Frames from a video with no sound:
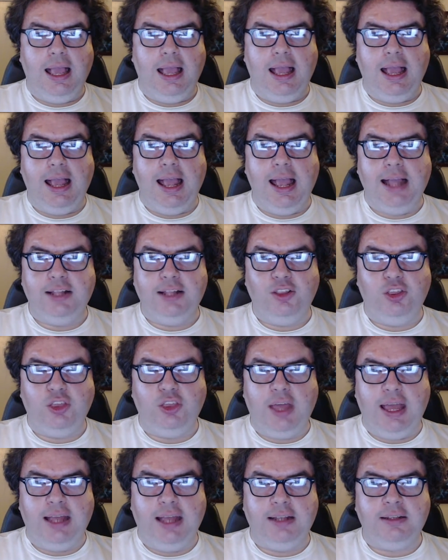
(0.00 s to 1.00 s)
and
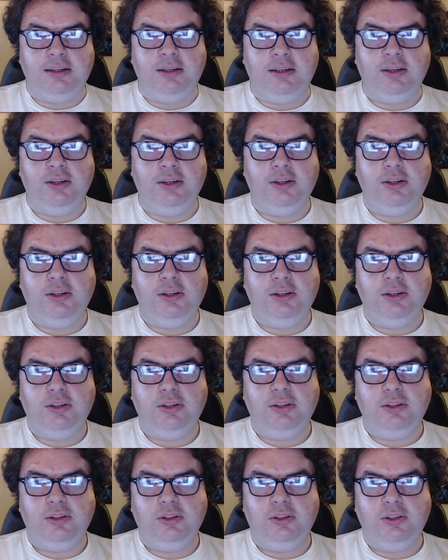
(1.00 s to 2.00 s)
then
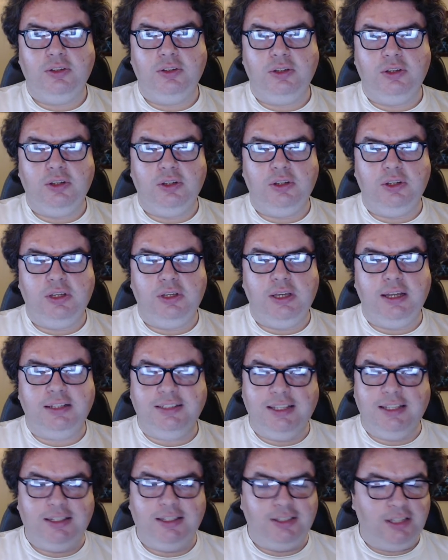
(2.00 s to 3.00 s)
it
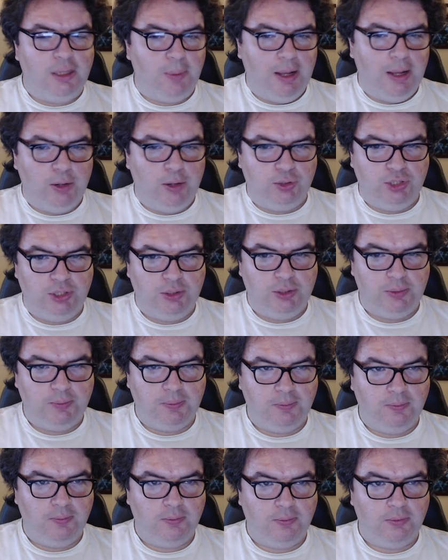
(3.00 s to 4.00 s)
didn't come out.
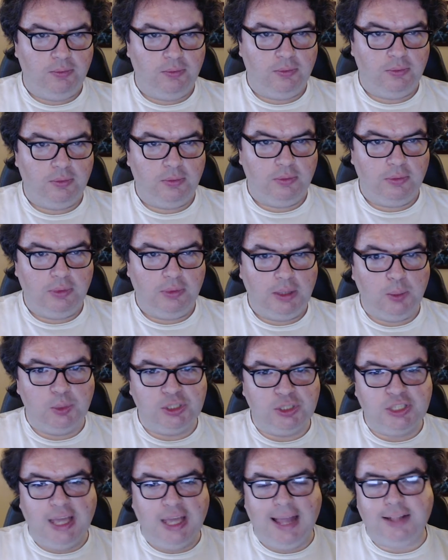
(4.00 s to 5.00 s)
It was
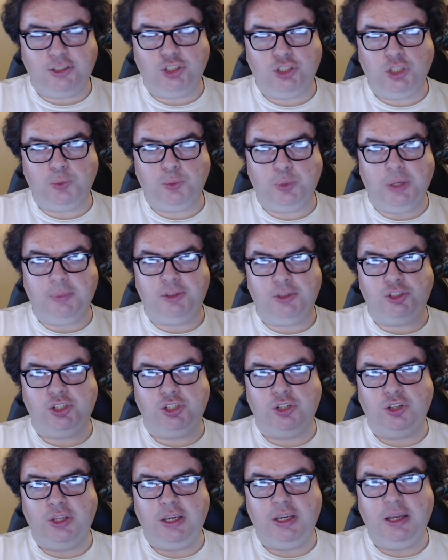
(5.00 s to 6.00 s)
canceled
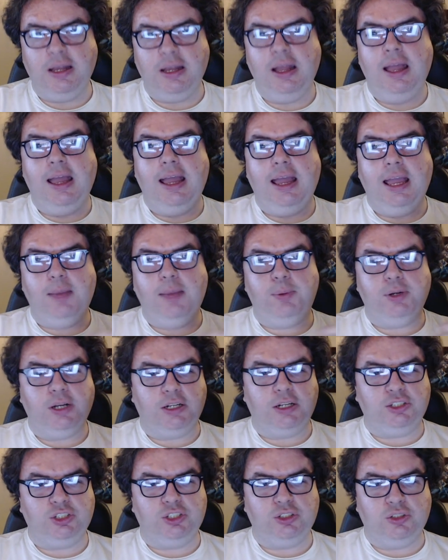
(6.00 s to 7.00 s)
prematurely. The
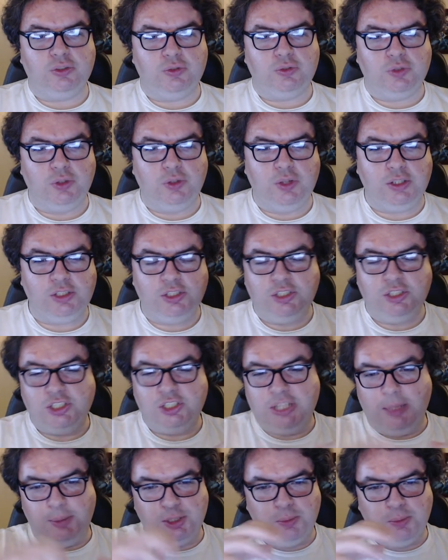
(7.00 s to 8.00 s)
production was
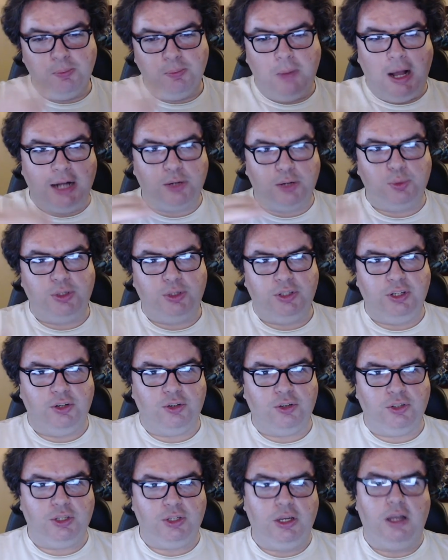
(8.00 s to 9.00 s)
established moderately
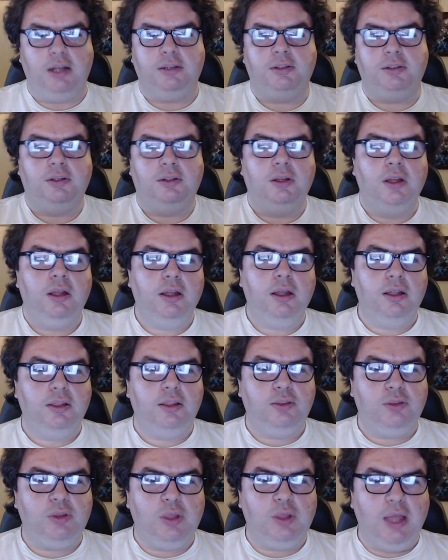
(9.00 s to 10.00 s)
early on.
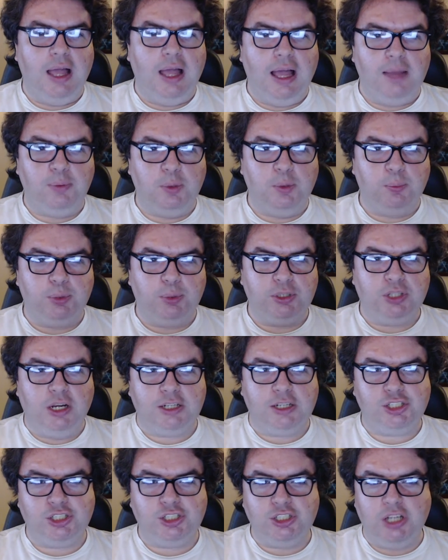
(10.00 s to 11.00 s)
Uh, the
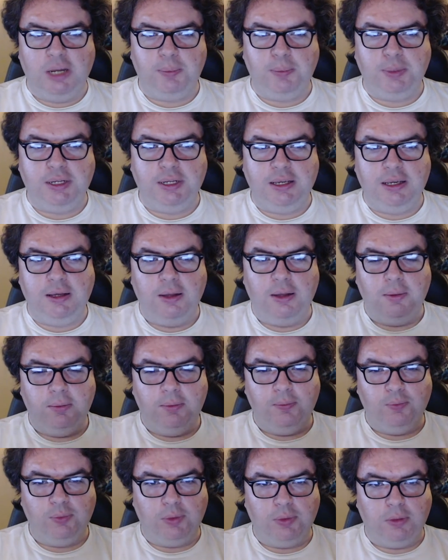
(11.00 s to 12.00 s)
production company
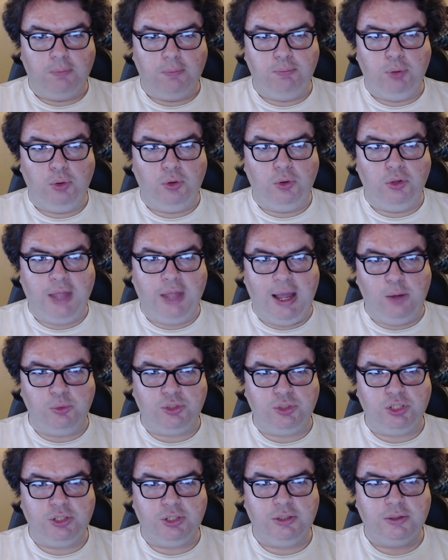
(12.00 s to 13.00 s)
pulled
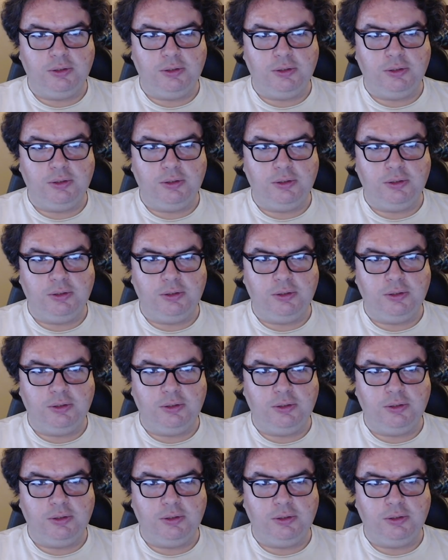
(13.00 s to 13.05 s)
out.